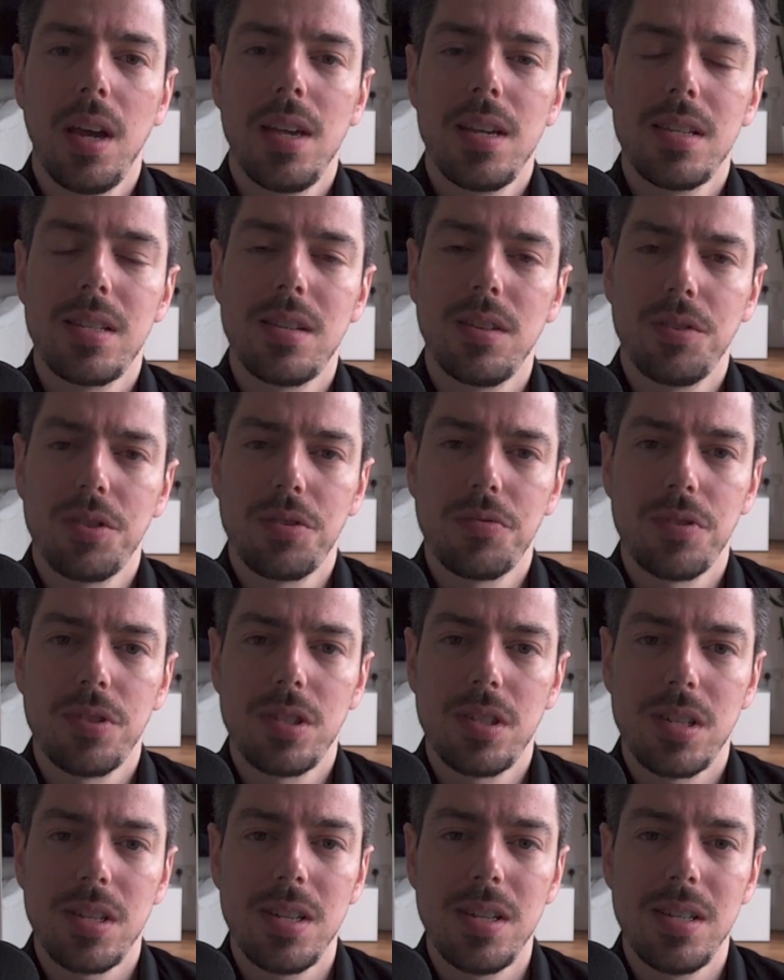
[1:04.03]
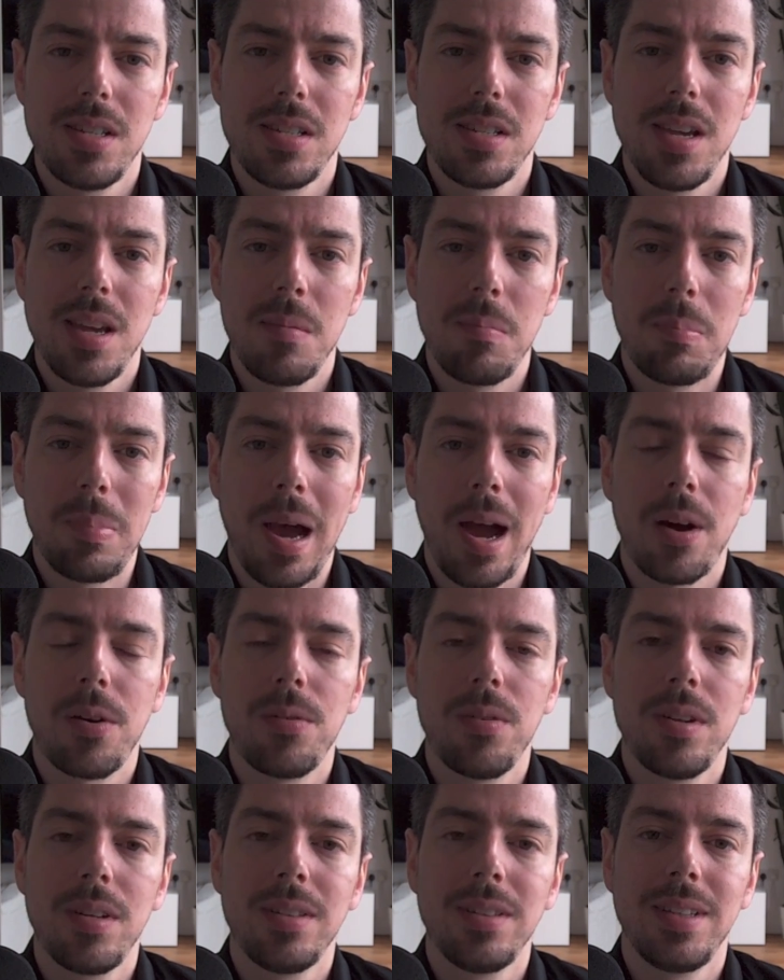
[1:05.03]
Salesforce is
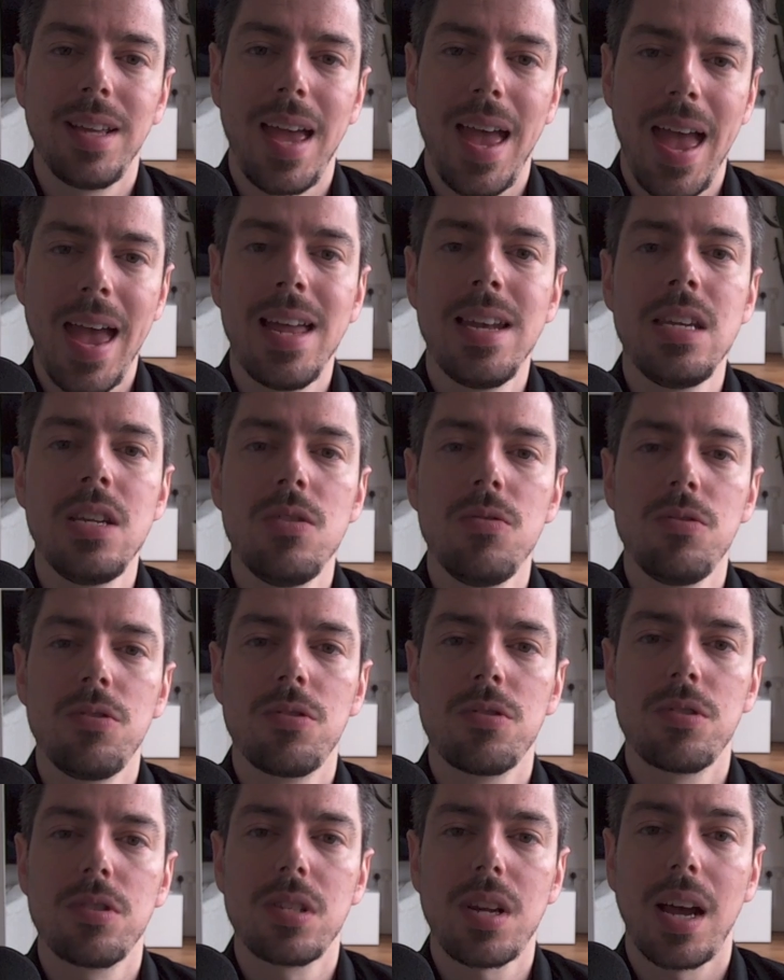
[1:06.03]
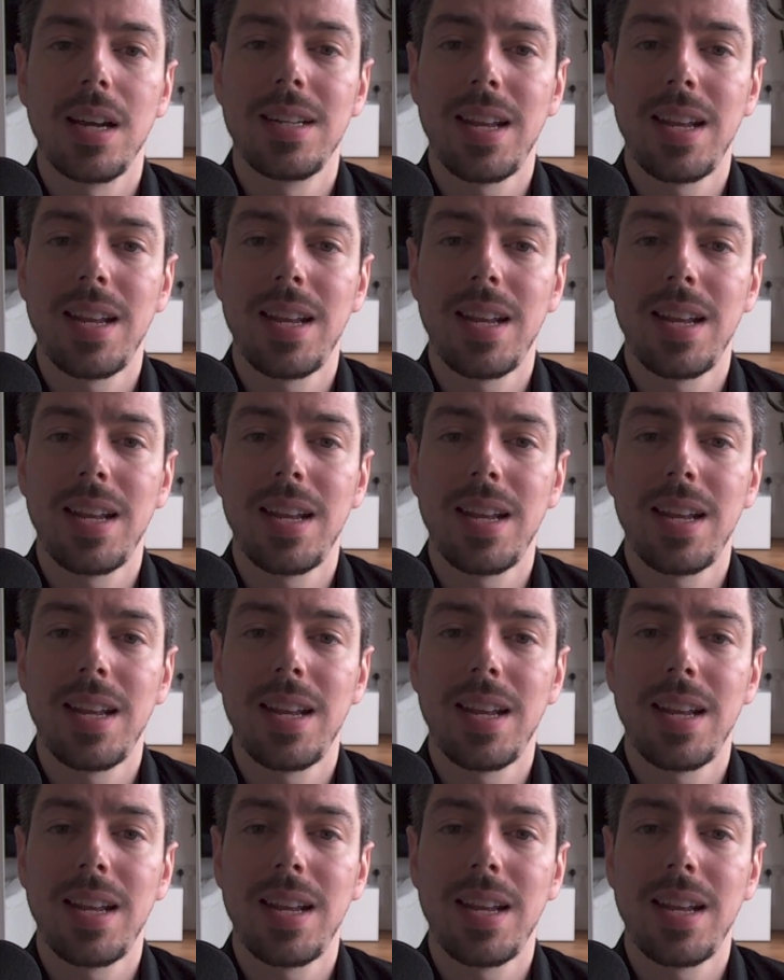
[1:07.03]
empowering the end users